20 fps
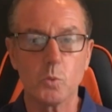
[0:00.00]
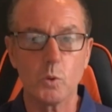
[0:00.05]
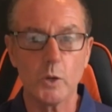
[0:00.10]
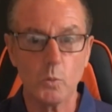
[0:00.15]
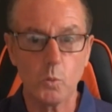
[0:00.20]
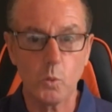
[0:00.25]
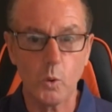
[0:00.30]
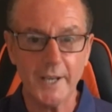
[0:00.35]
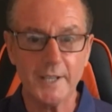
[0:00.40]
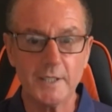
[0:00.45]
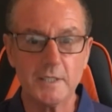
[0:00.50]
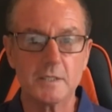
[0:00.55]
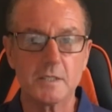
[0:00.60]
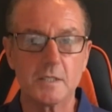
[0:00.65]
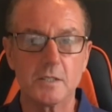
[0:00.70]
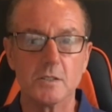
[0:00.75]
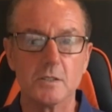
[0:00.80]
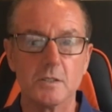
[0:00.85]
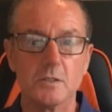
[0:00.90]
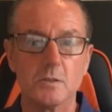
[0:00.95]
we went
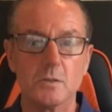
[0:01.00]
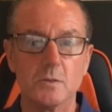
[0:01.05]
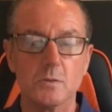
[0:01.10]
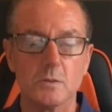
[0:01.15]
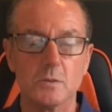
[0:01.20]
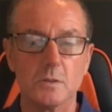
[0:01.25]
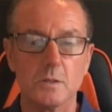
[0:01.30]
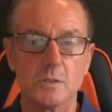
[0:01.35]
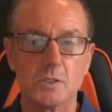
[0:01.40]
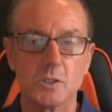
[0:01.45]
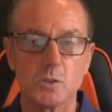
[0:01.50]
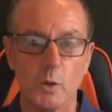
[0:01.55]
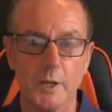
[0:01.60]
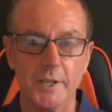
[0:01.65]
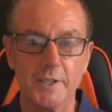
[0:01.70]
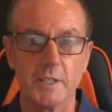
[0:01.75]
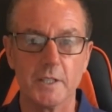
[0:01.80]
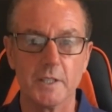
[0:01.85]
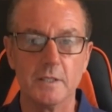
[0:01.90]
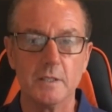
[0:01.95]
to
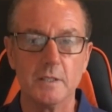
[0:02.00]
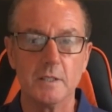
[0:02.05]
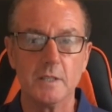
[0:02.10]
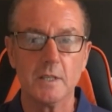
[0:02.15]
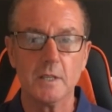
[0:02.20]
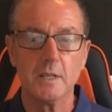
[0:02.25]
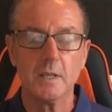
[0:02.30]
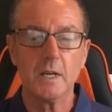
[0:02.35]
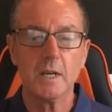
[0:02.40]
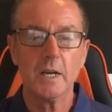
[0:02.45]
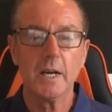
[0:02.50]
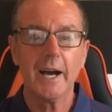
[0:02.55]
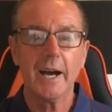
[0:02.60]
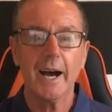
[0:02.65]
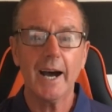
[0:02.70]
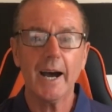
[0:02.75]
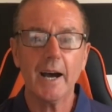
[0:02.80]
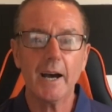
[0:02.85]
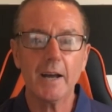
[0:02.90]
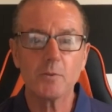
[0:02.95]
Swindon
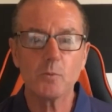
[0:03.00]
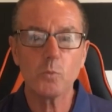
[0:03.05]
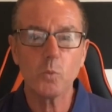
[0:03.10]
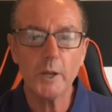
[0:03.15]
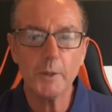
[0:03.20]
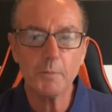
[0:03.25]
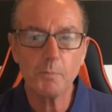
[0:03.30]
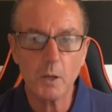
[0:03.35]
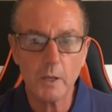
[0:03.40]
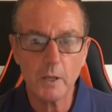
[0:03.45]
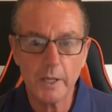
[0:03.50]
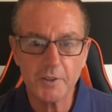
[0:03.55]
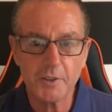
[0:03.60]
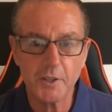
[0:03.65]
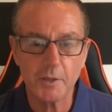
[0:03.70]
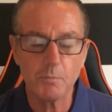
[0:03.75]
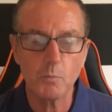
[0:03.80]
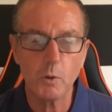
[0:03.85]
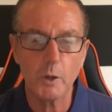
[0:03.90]
and we played them.